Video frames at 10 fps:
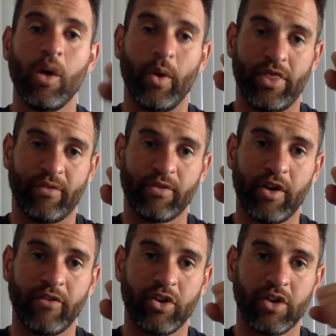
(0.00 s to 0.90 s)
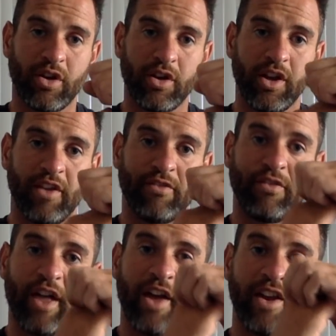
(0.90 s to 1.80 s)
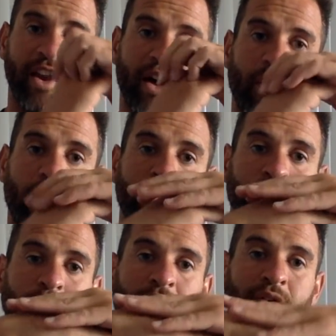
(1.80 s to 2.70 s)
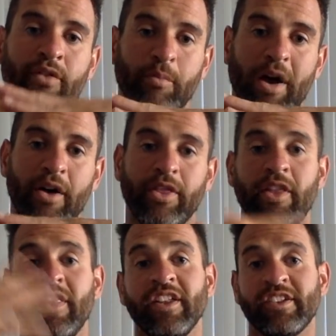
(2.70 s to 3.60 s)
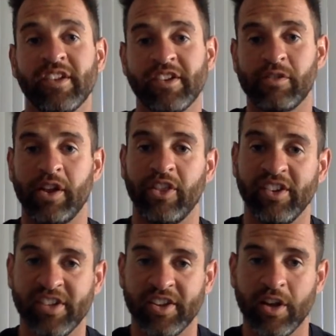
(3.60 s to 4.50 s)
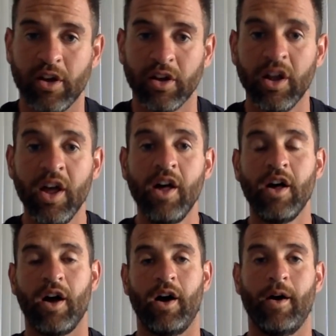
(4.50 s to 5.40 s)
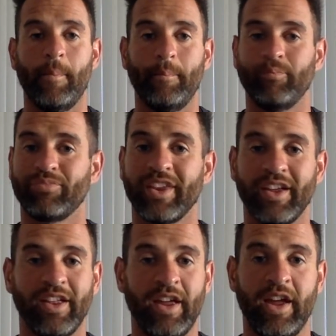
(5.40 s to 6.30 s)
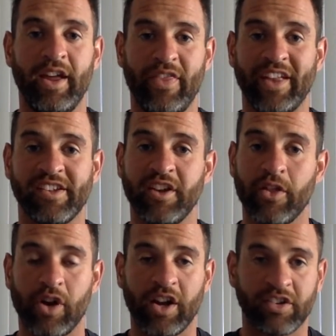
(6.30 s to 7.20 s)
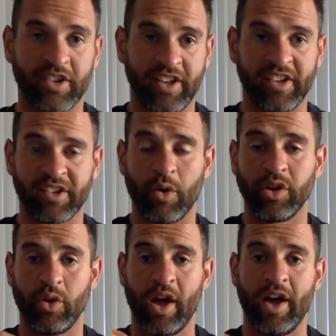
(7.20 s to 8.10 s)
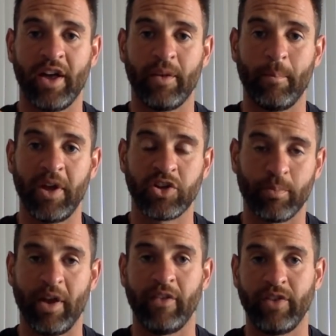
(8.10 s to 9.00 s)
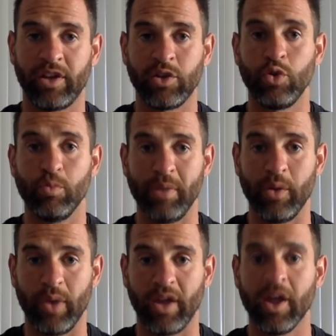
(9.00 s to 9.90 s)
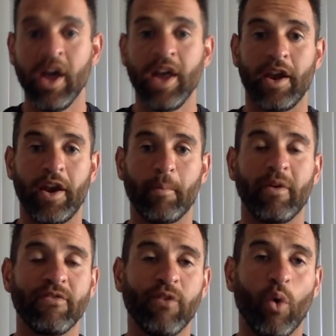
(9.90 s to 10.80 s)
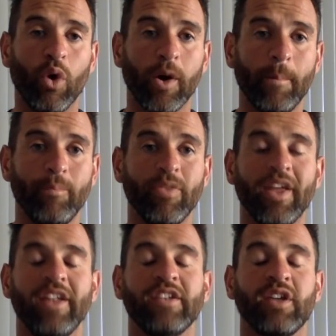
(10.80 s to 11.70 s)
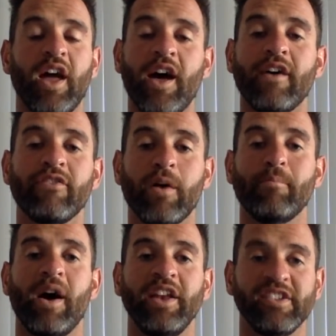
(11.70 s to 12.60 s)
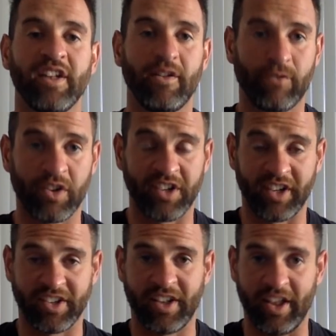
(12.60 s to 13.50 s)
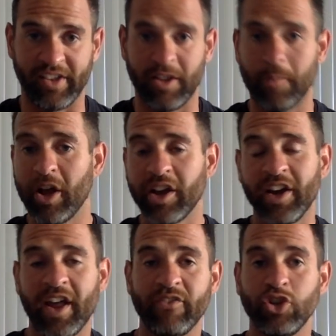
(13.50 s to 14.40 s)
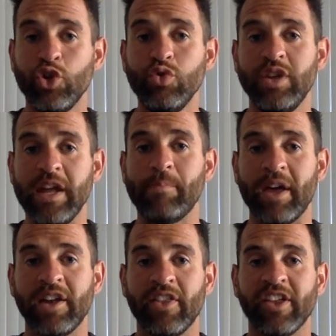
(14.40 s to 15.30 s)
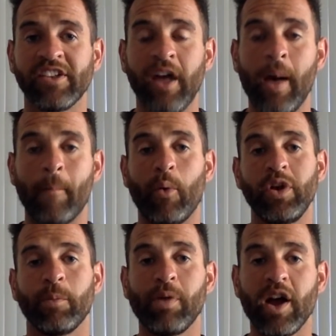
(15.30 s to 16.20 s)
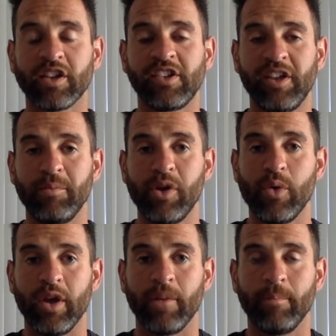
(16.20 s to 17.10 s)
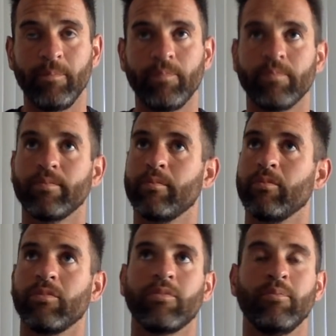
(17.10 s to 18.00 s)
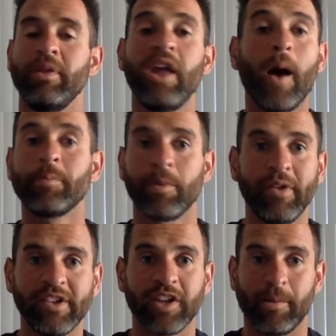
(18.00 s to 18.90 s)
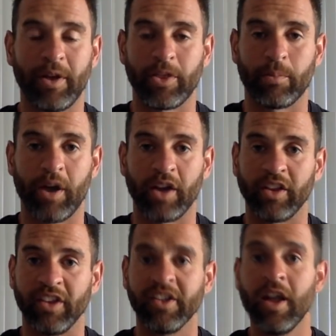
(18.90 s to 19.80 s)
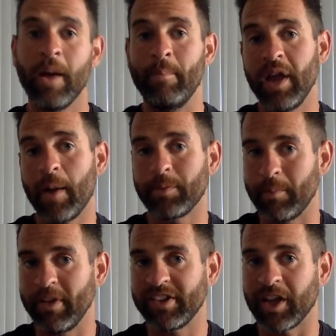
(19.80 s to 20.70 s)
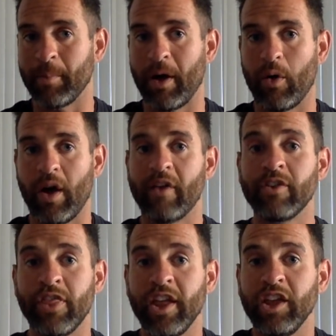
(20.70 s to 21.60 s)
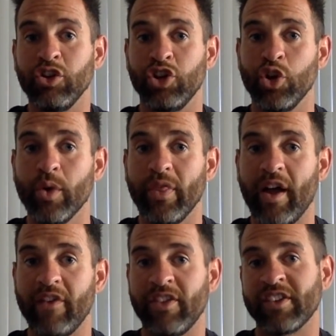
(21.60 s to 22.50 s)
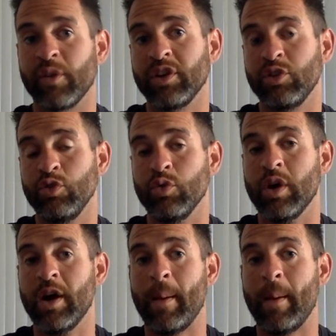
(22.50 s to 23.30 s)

with the front of your tongue and flatten it out over the roof of your mouth, and this strengthens the tongue. Um, and that's another exercise that's going to add major benefit to mewing. Now, number four is to have a mindset for success. Now, I'm not going to dive too deep into this, but when you're practicing mewing, be optimistic about the practice. Be optimistic about everything you do in life that's going to